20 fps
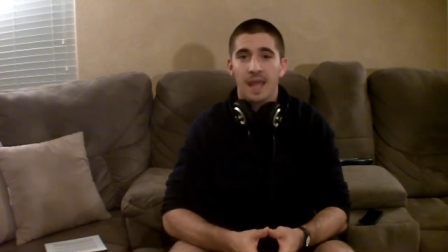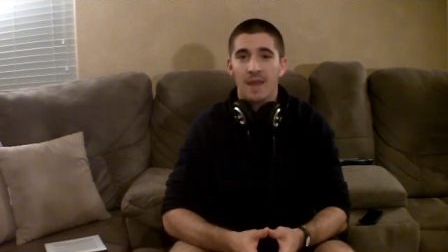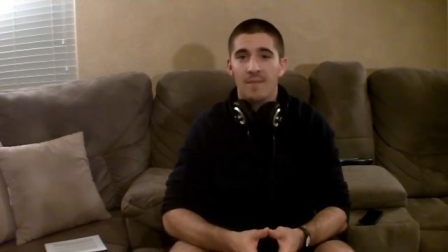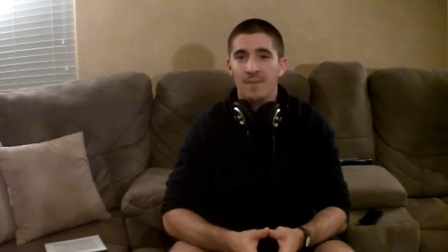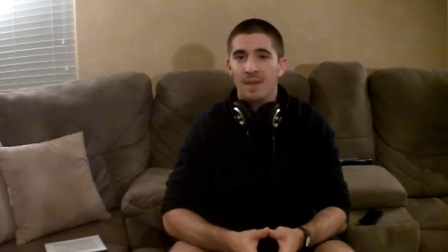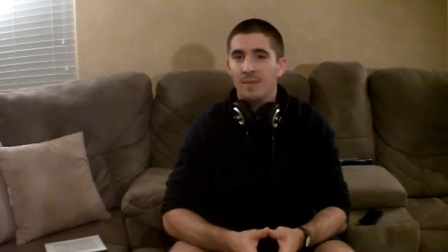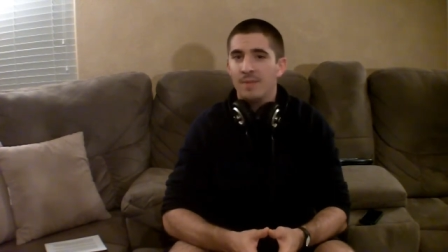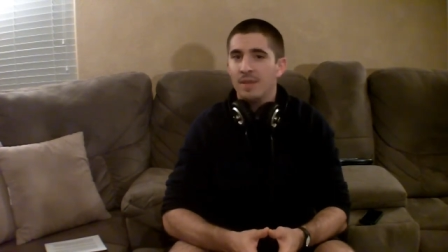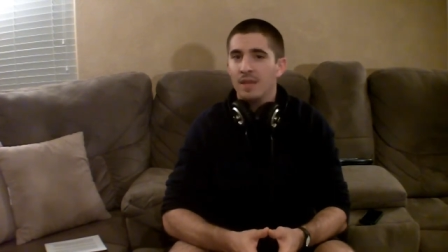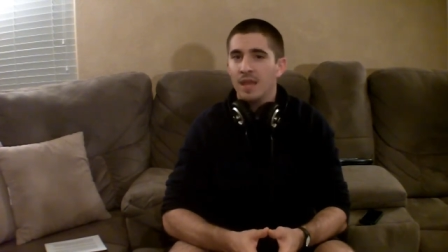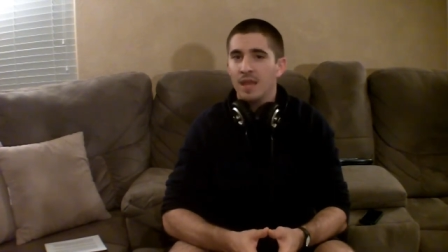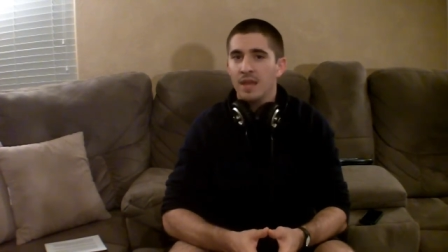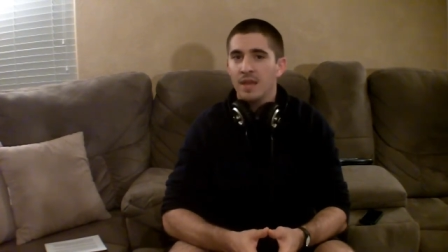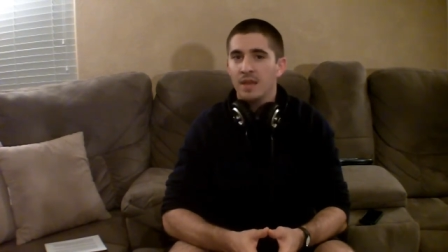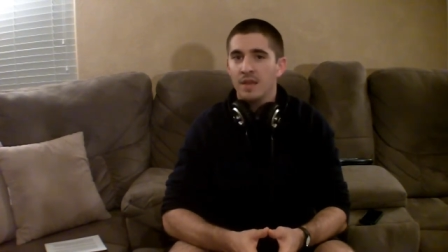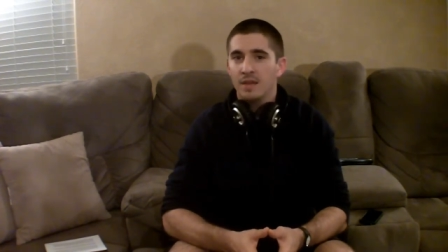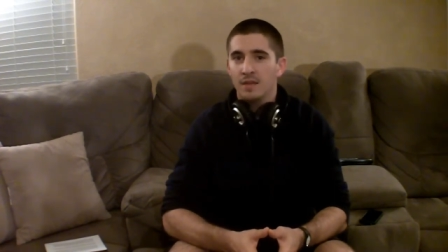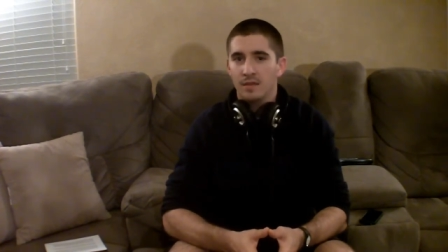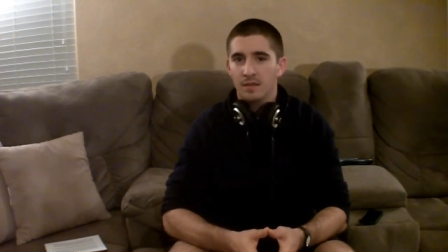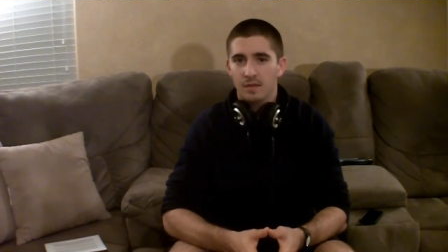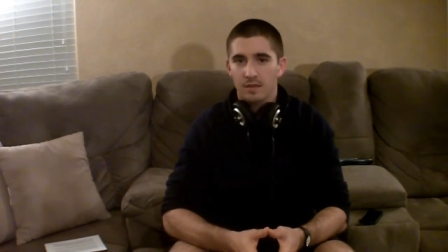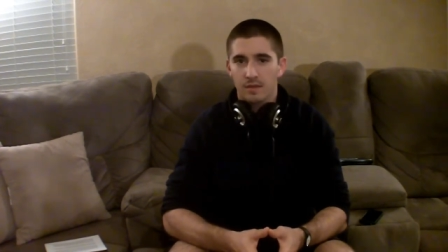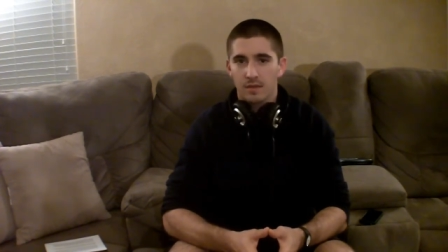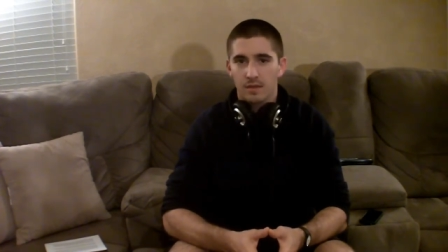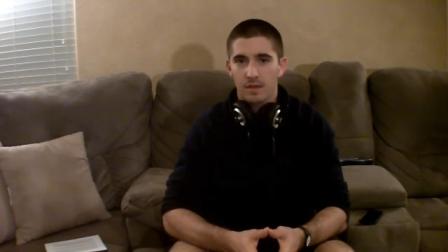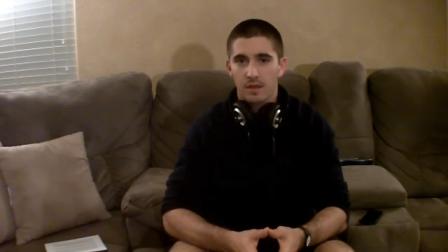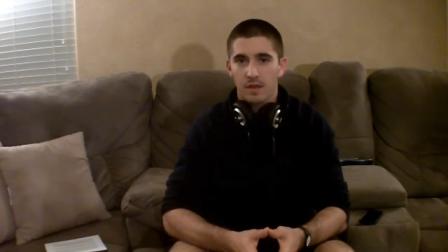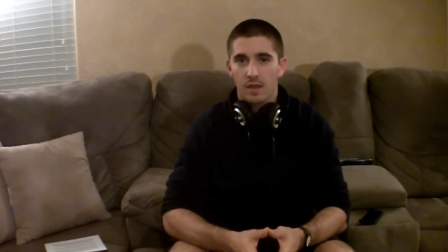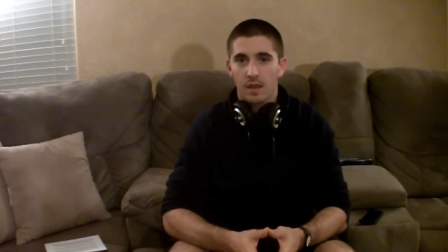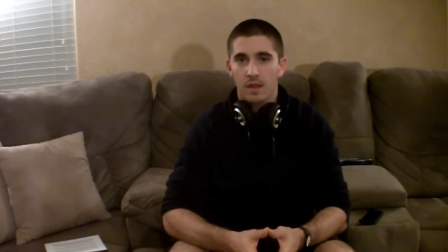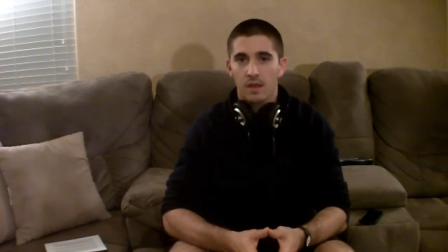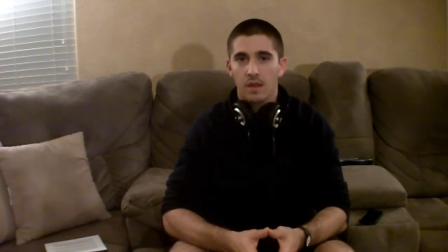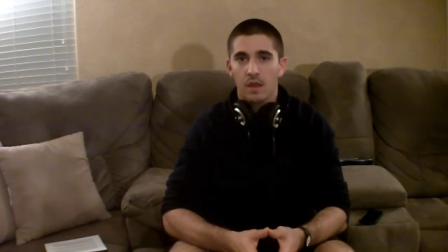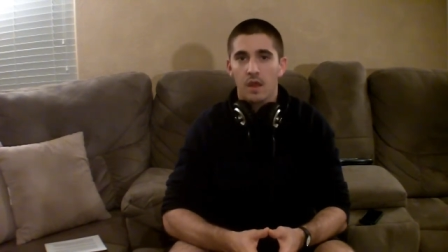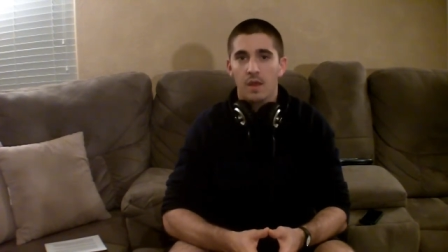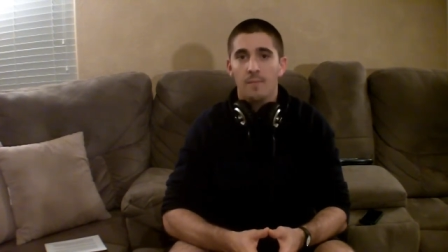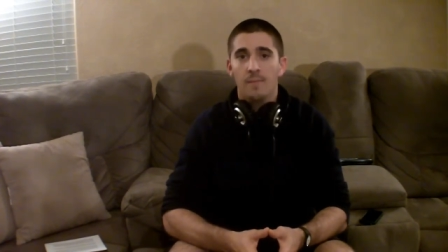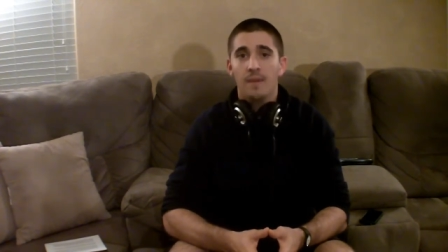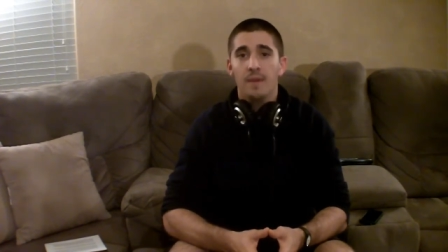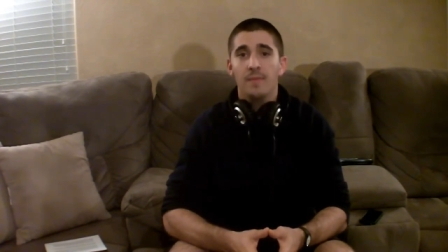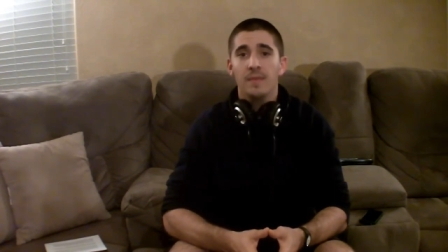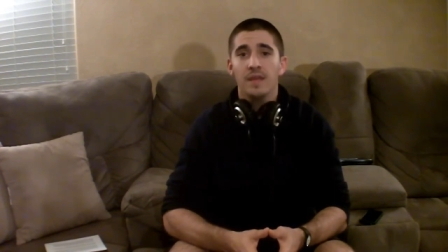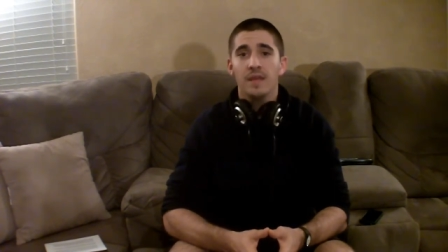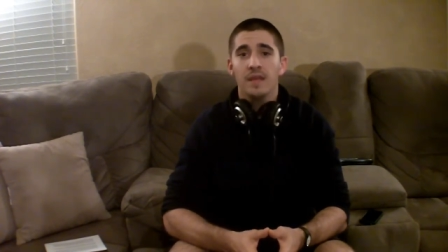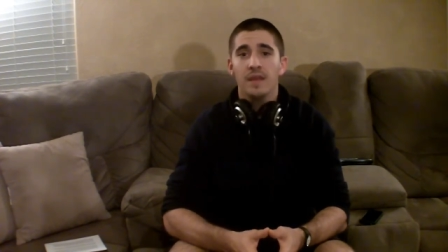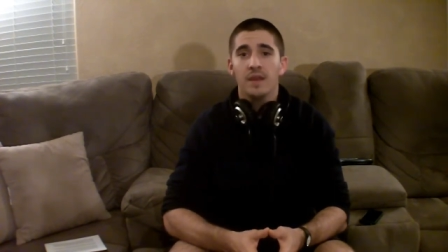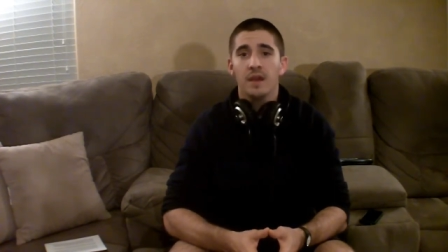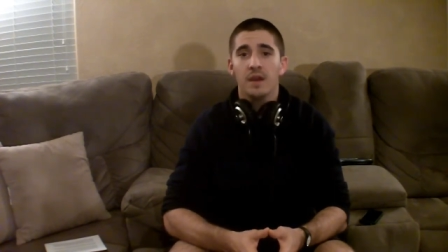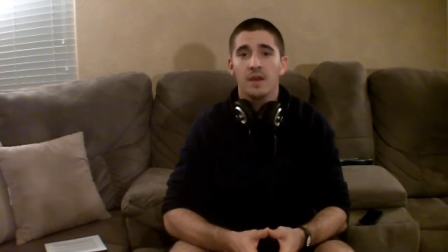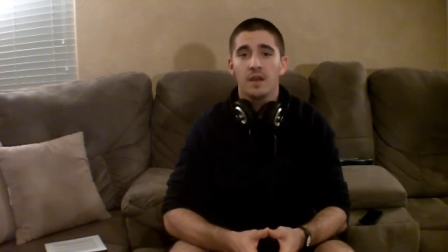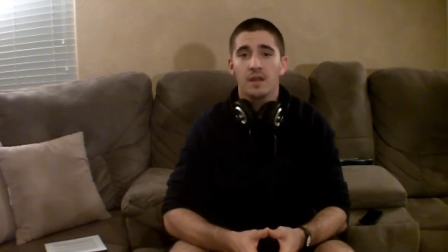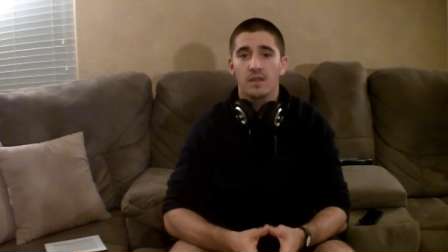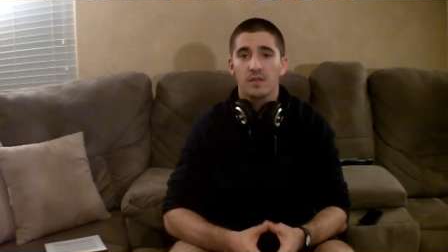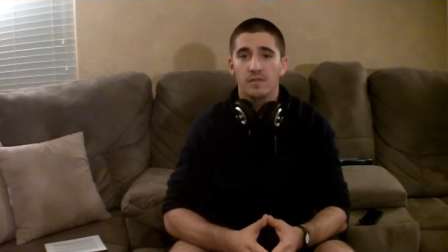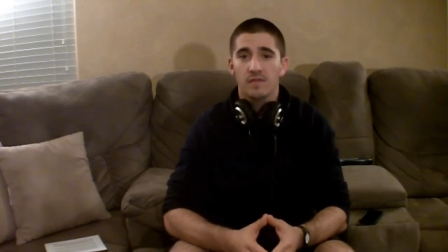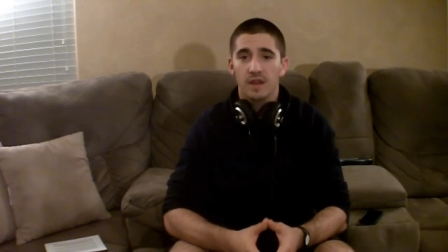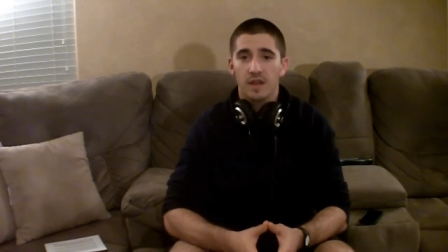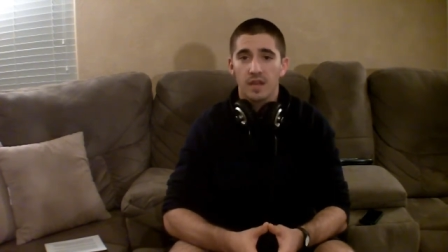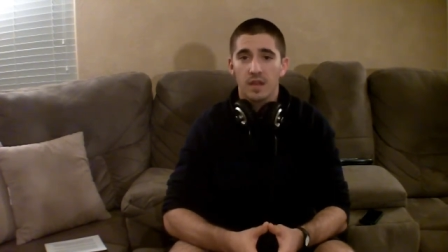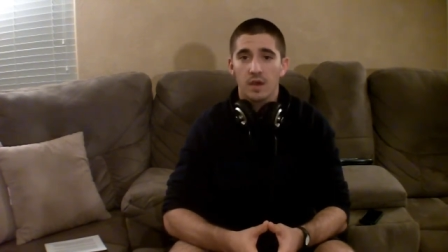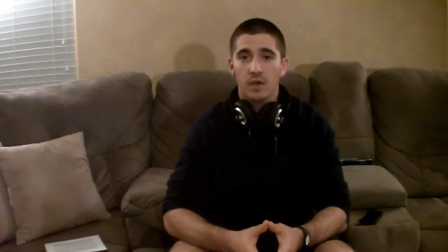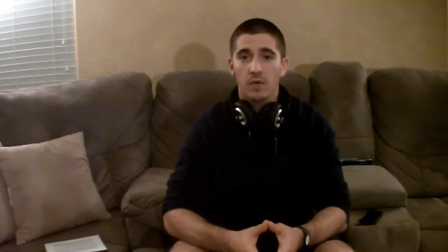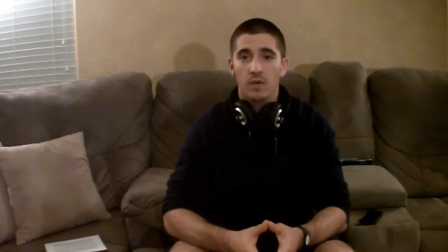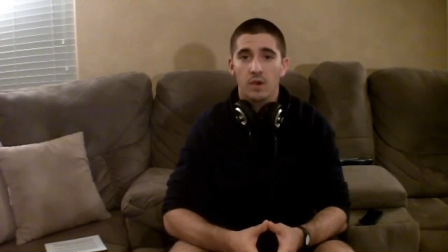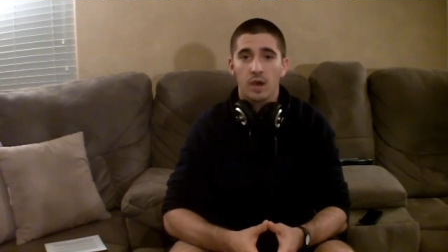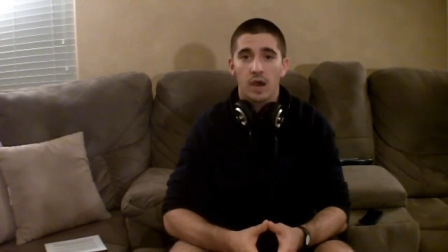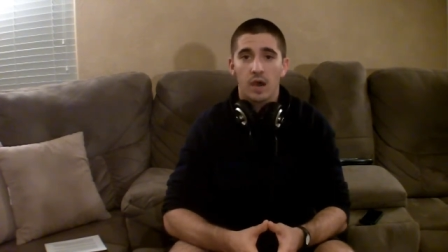And maybe in maybe in another video